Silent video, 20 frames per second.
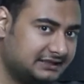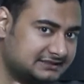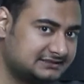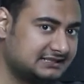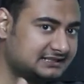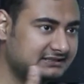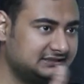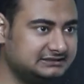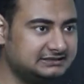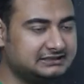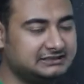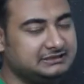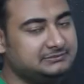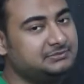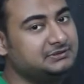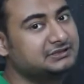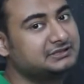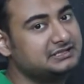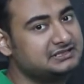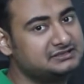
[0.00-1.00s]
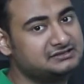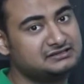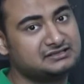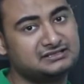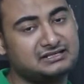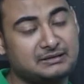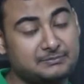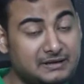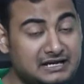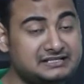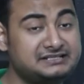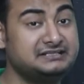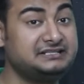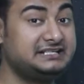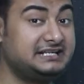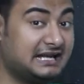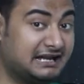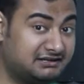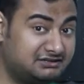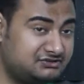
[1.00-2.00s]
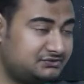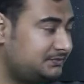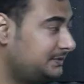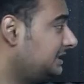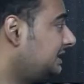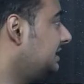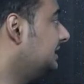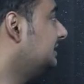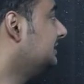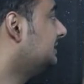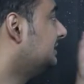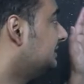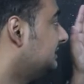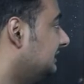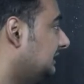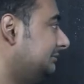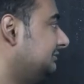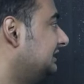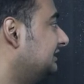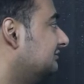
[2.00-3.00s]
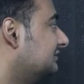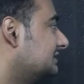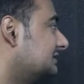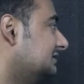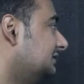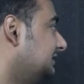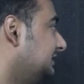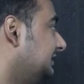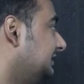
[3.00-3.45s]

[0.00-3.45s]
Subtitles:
exactly, they keep increasing this capacity and speed. Same thing was done